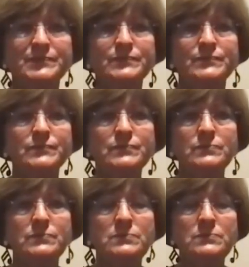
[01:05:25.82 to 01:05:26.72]
a
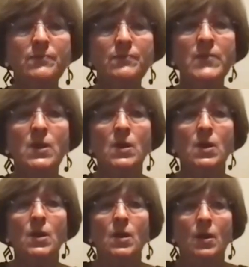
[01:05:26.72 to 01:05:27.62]
diverse
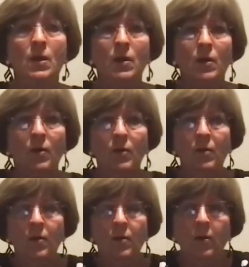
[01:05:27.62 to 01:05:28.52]
Nutcracker, which would be kind
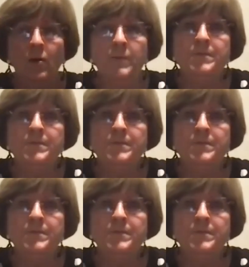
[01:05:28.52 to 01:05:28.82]
of cool.